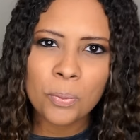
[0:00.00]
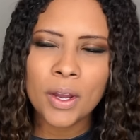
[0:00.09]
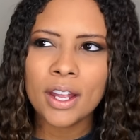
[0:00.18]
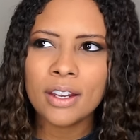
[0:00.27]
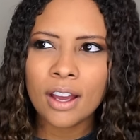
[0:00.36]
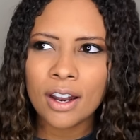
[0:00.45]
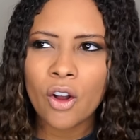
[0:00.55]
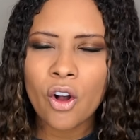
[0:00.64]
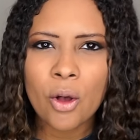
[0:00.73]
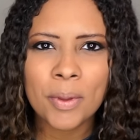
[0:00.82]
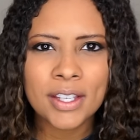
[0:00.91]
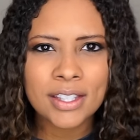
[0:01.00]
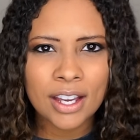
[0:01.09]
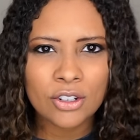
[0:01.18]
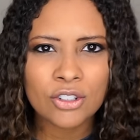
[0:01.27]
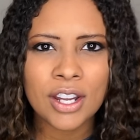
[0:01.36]
but not all because
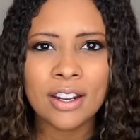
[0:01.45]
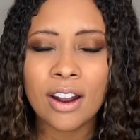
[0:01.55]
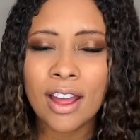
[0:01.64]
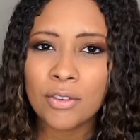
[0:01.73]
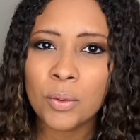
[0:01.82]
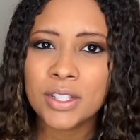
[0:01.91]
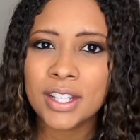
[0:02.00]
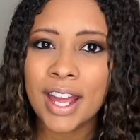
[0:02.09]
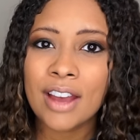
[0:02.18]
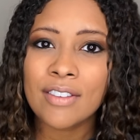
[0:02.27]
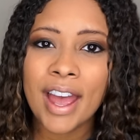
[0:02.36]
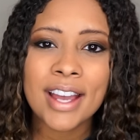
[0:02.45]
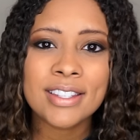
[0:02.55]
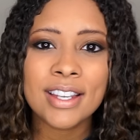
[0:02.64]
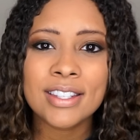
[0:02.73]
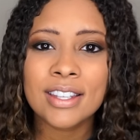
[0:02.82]
I understand not everyone's going to have
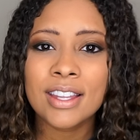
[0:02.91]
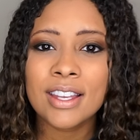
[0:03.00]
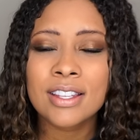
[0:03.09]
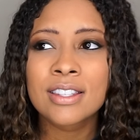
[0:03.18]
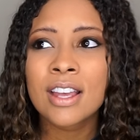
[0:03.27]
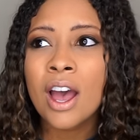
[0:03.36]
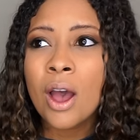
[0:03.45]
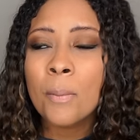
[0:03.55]
access to this.